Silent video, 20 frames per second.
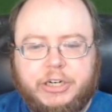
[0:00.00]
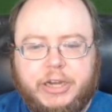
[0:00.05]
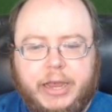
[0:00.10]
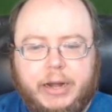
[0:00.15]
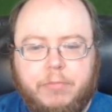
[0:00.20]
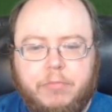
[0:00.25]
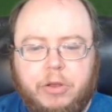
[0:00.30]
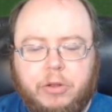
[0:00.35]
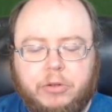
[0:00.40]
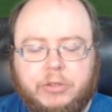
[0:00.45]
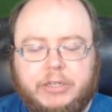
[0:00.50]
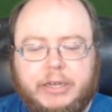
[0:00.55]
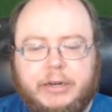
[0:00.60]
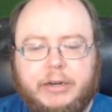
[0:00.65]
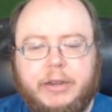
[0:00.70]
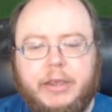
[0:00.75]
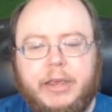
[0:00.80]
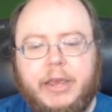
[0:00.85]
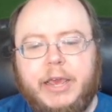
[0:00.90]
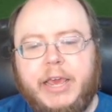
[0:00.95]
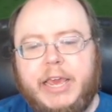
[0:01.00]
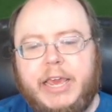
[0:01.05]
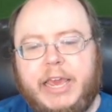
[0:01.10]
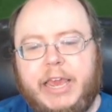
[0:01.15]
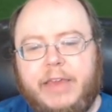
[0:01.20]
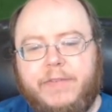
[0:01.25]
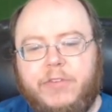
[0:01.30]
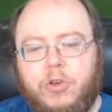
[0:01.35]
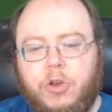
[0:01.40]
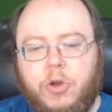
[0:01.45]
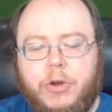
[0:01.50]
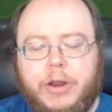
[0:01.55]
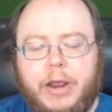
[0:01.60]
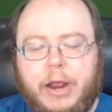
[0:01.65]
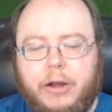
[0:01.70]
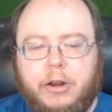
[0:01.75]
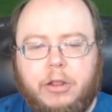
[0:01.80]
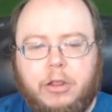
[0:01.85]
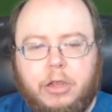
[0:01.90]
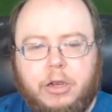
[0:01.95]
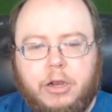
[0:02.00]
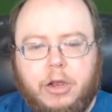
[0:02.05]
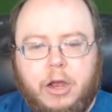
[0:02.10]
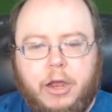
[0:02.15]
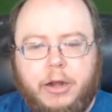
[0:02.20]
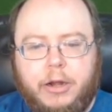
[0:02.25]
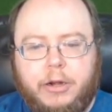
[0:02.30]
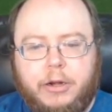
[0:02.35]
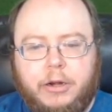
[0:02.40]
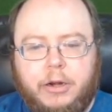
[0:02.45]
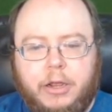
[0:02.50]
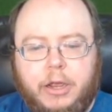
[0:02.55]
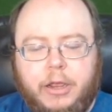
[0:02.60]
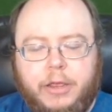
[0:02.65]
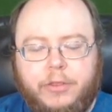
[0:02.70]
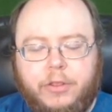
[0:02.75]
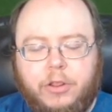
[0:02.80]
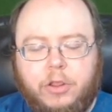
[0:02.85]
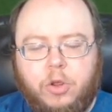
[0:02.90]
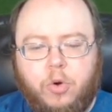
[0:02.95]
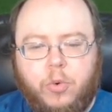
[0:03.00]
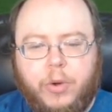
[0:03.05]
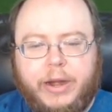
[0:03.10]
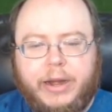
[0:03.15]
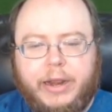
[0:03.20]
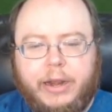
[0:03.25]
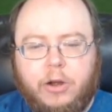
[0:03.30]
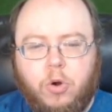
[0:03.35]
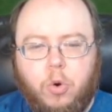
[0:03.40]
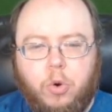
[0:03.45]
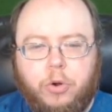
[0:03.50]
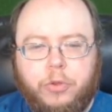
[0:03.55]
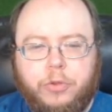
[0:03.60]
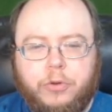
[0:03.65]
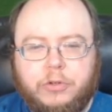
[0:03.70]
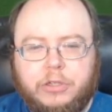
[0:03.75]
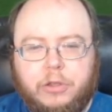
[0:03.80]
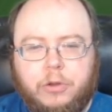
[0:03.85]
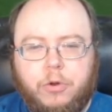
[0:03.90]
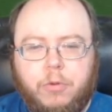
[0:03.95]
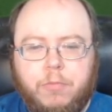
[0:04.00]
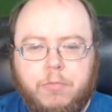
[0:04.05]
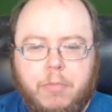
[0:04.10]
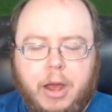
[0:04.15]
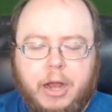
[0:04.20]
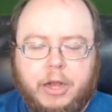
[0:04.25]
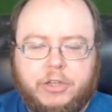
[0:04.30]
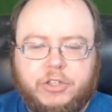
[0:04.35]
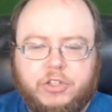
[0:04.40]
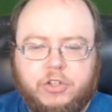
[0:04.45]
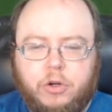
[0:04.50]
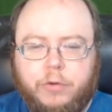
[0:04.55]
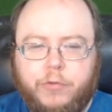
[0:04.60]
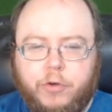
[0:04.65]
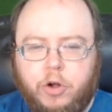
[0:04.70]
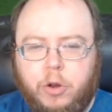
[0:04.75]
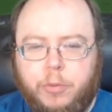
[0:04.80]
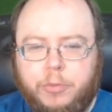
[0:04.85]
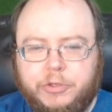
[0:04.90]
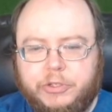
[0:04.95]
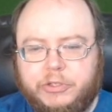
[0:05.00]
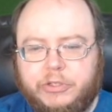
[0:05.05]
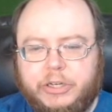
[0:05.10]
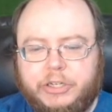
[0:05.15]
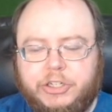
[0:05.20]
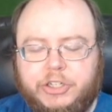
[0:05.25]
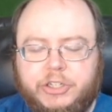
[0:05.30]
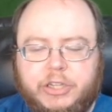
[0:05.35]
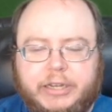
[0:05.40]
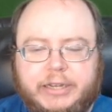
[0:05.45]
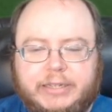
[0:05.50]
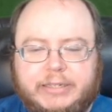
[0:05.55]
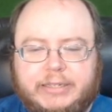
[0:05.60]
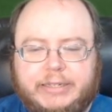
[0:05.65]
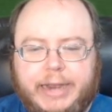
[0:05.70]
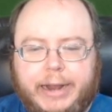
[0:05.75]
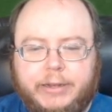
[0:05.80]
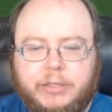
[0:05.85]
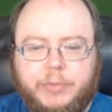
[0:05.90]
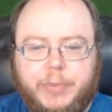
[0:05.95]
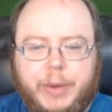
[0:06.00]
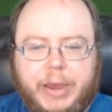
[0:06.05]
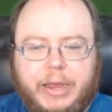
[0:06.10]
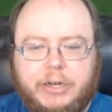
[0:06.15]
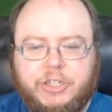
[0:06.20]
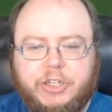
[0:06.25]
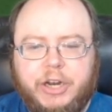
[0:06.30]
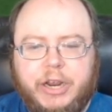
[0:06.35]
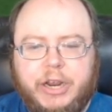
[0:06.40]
kind of built in. If you go down and click on, in the lower right-hand corner, there's a little mock server. It almost looks like just like a status badge.